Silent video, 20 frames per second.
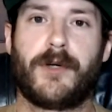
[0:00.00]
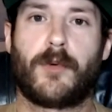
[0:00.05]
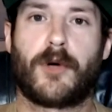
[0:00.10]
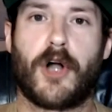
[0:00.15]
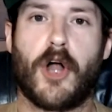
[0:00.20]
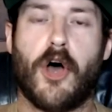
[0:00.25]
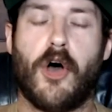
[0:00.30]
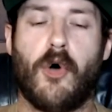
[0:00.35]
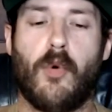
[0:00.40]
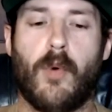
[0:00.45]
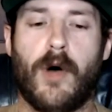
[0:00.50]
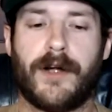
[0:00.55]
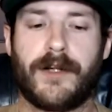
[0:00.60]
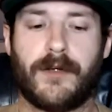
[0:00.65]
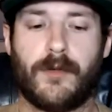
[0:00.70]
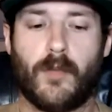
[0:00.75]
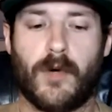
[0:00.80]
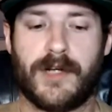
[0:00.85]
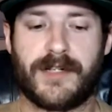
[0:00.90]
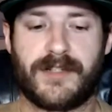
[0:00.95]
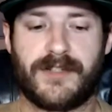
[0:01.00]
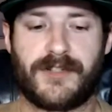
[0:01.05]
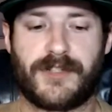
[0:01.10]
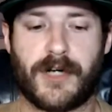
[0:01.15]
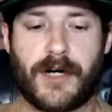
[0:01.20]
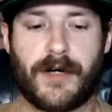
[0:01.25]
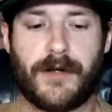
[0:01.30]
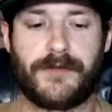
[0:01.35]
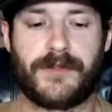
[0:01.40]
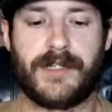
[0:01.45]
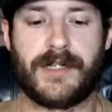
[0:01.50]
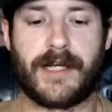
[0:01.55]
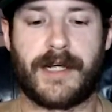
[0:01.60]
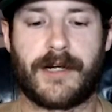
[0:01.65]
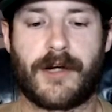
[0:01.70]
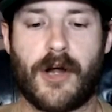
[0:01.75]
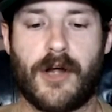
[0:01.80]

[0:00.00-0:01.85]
we're 0-1-1 to start out the night.